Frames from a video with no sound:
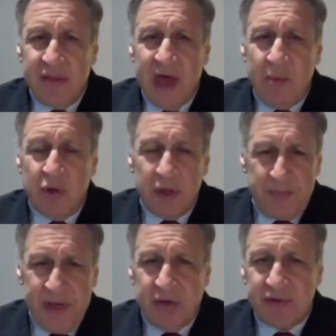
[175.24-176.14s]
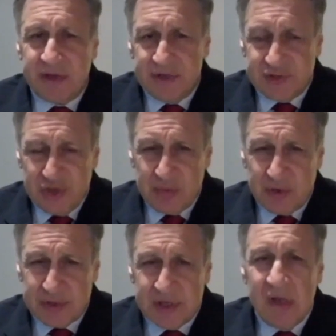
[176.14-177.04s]
that will appeal to
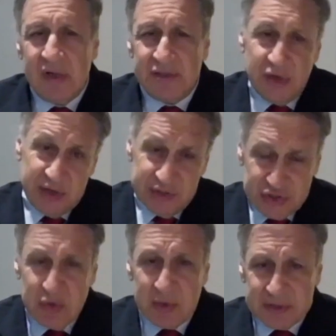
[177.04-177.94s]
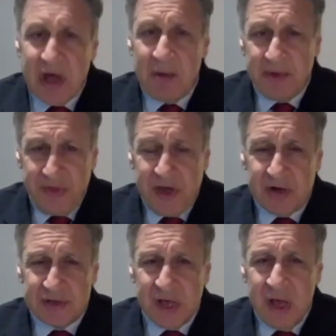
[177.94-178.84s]
consumers so consumers come to
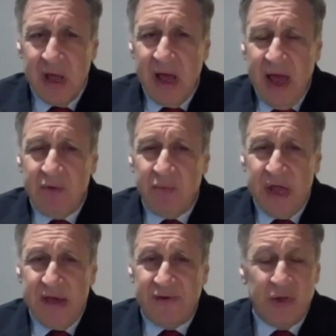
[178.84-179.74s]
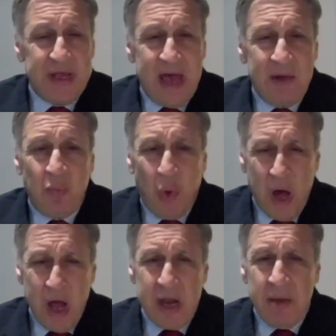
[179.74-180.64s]
theaters. And we have only had right.
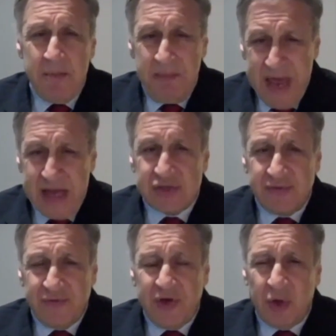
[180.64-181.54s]
one but, but, major but Adam,